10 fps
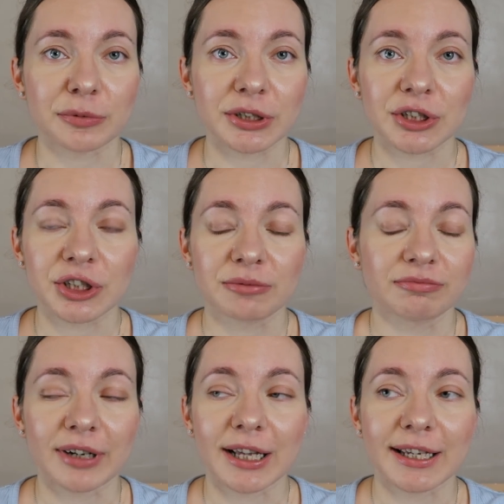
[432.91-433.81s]
which
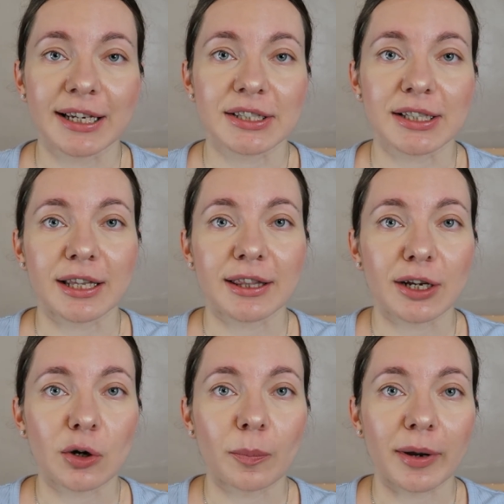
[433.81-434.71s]
I think it's
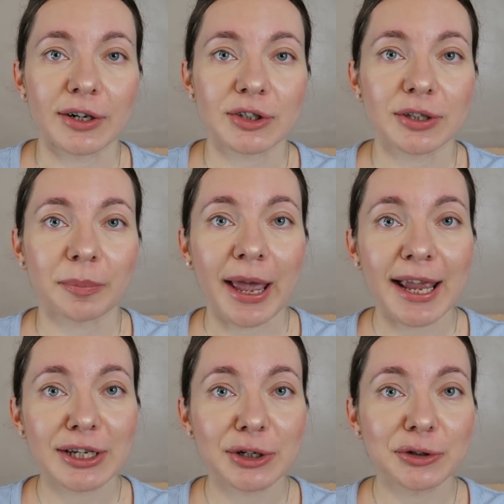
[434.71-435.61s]
nothing comparing to the
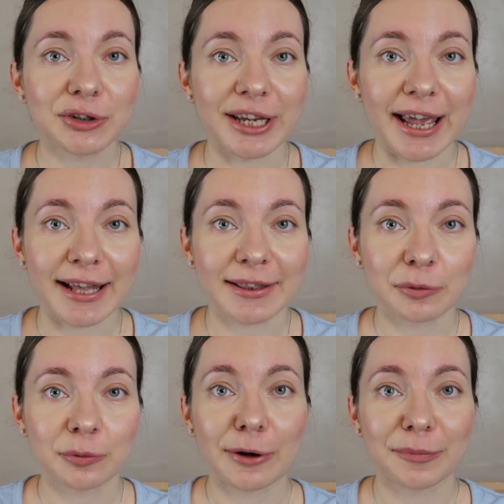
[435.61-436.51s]
pain you could get
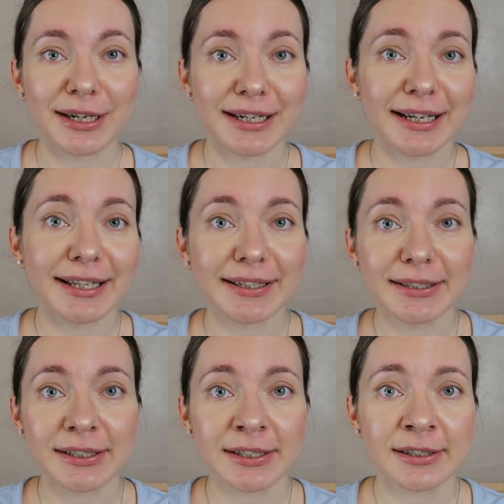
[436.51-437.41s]
from the
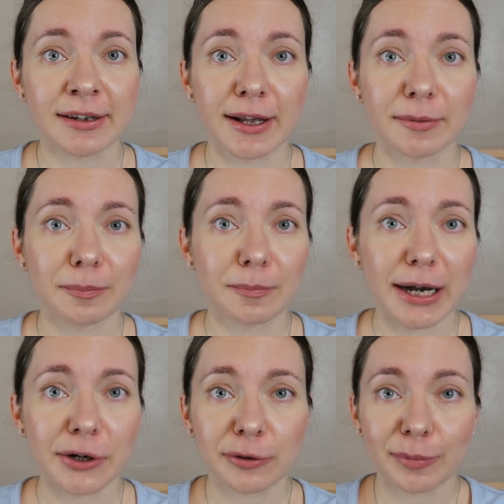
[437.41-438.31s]
needles and
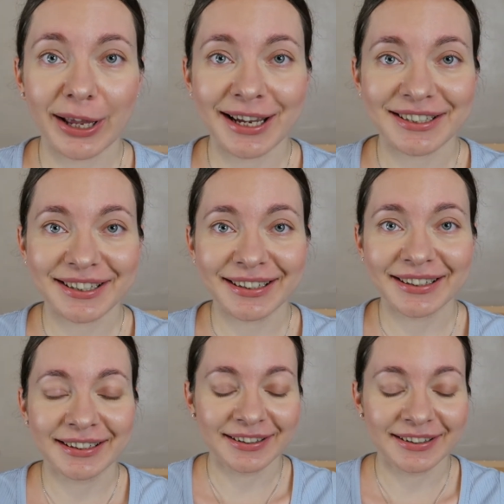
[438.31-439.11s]
microblading.